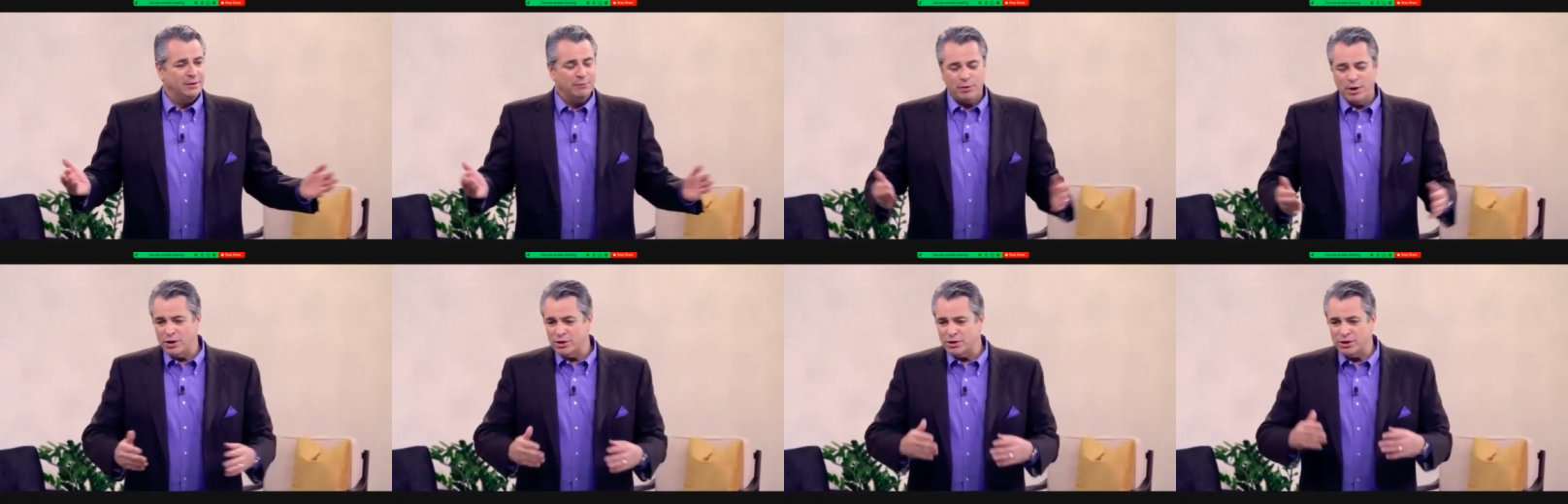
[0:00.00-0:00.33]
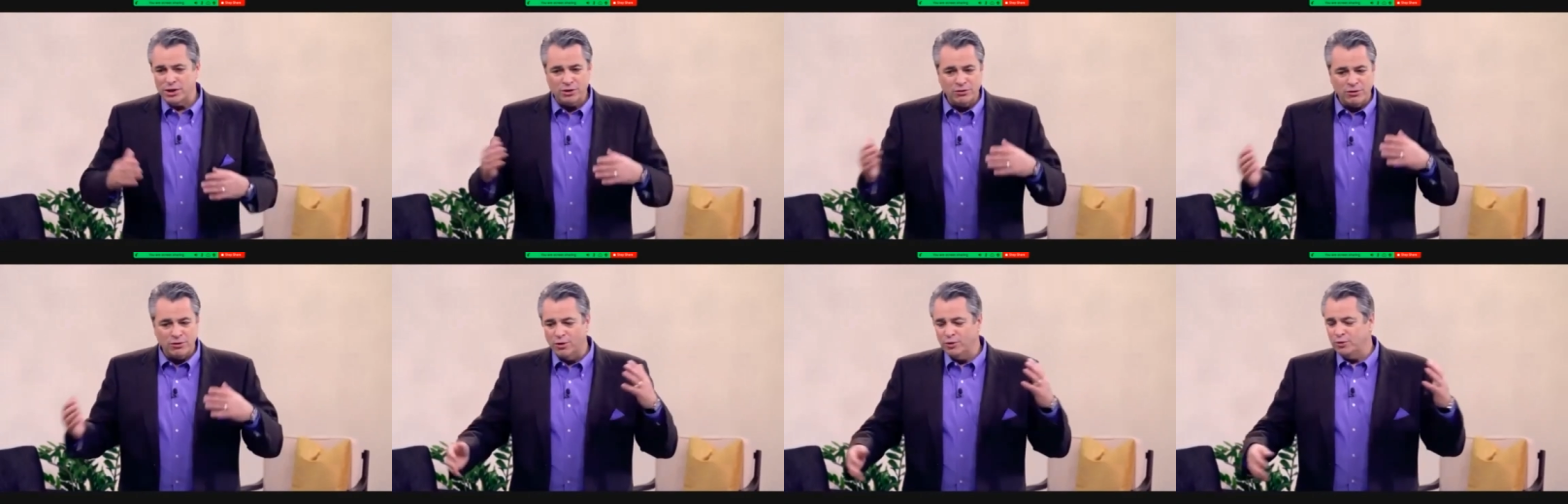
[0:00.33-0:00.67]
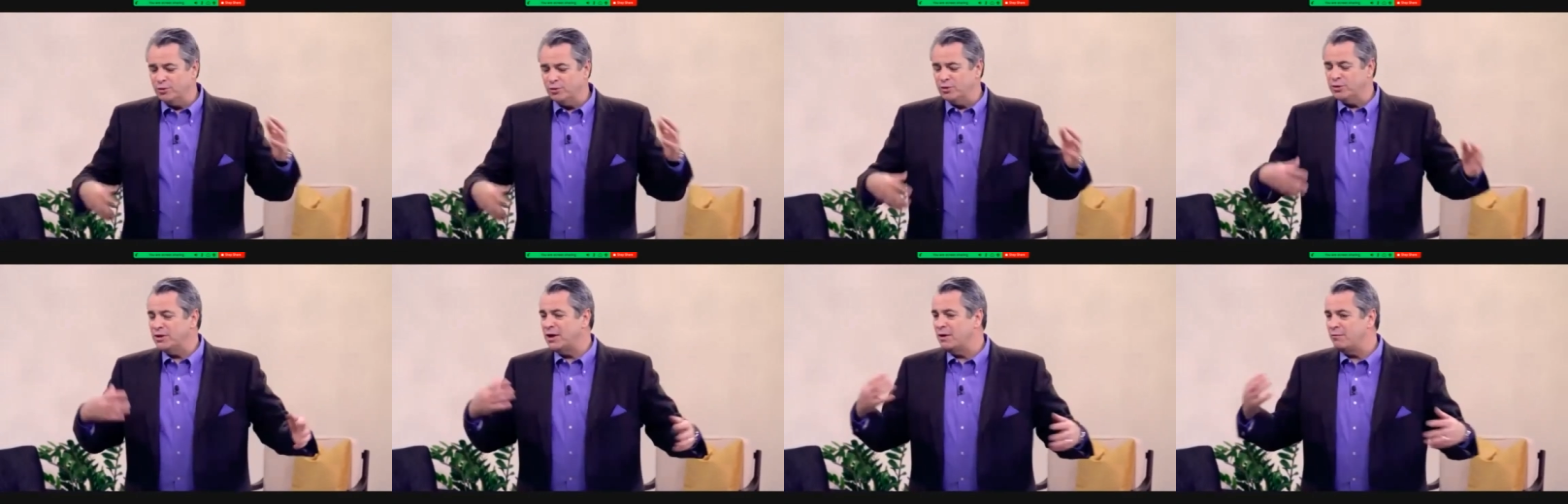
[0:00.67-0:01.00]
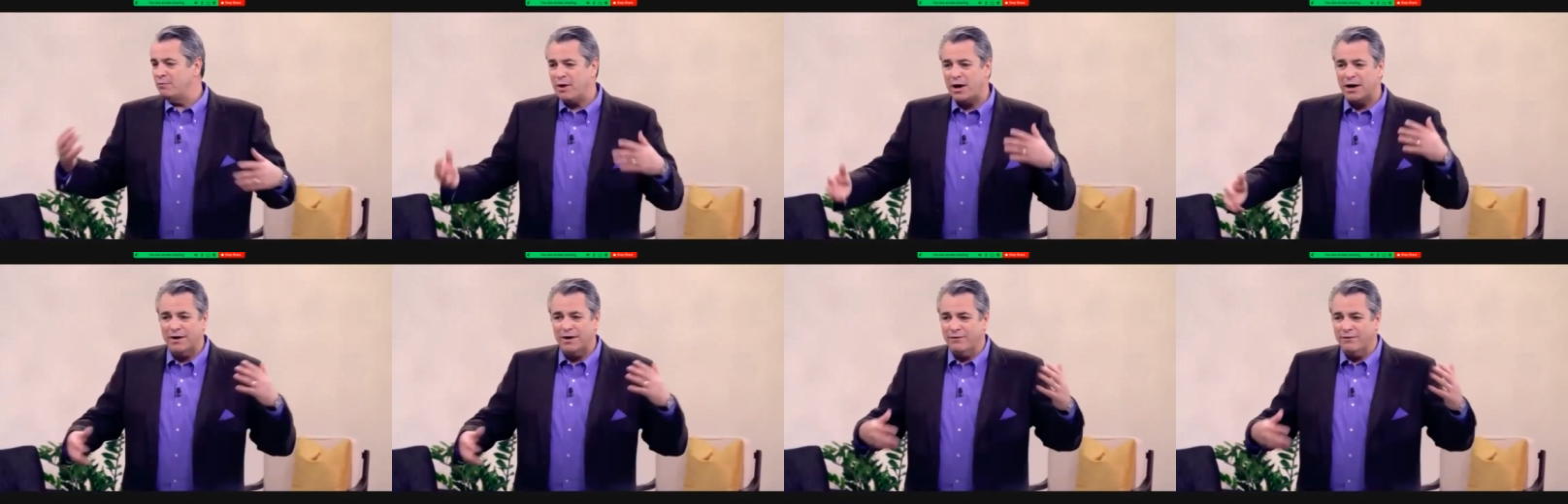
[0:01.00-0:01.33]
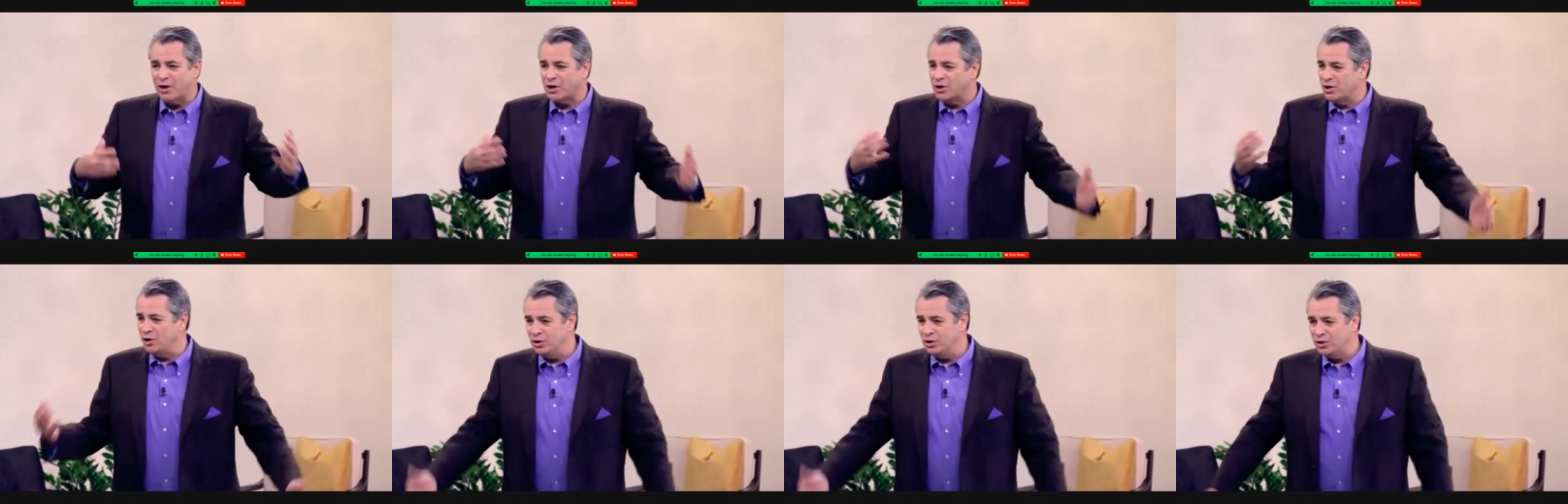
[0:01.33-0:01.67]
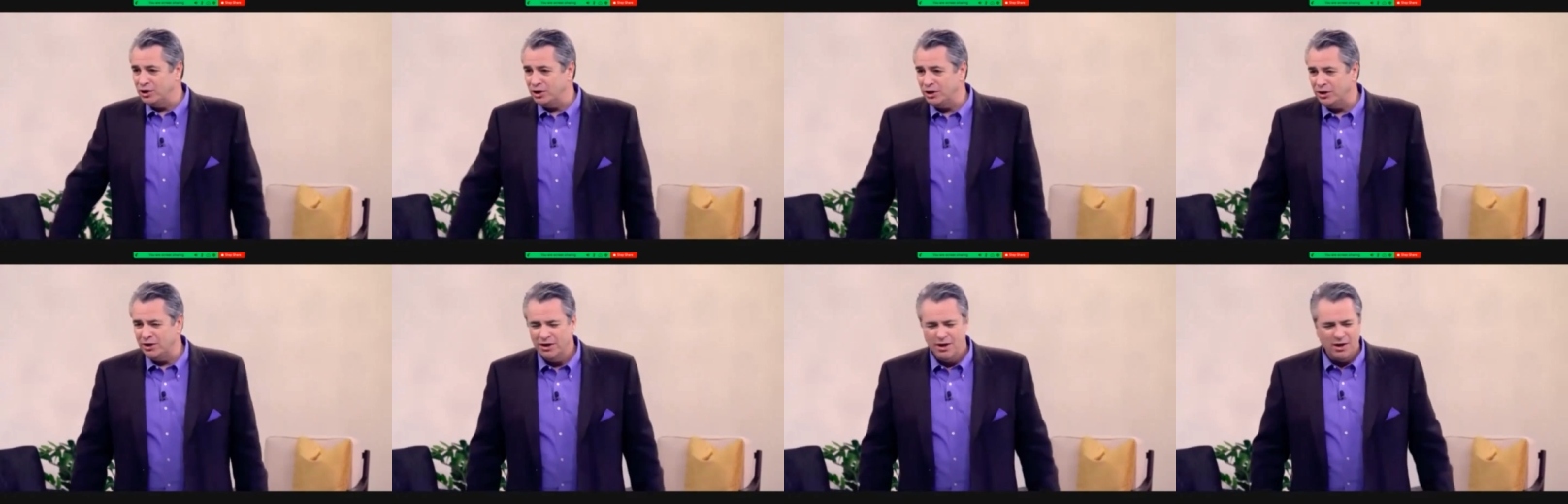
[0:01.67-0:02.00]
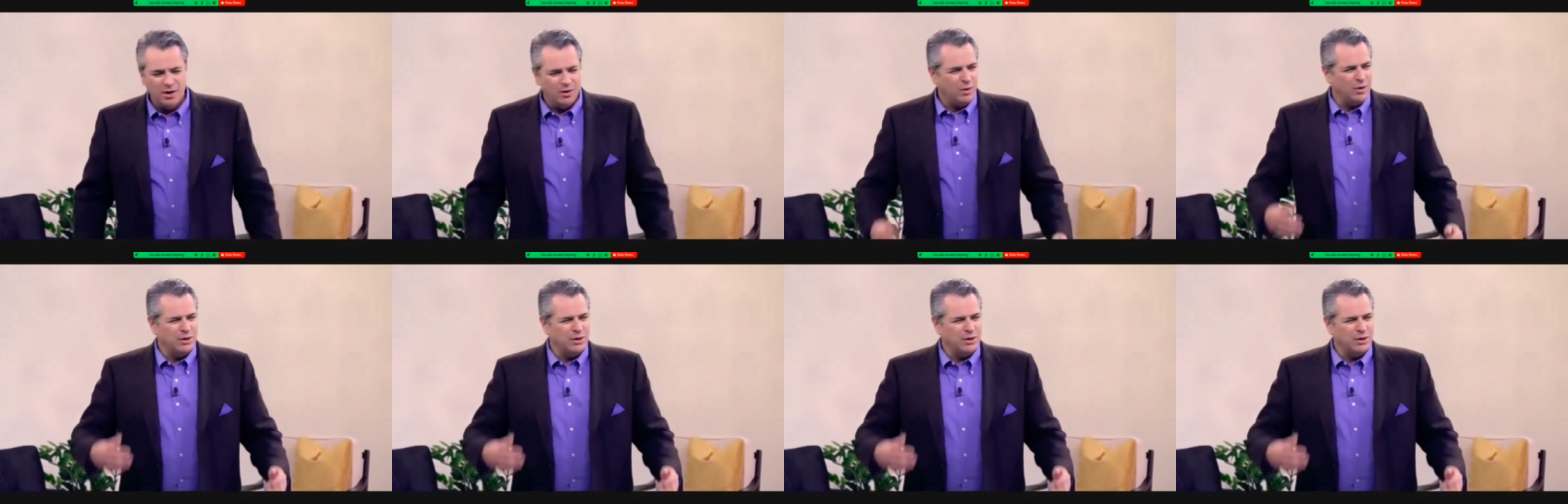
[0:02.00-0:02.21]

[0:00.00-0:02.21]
Personal growth was not part of our culture.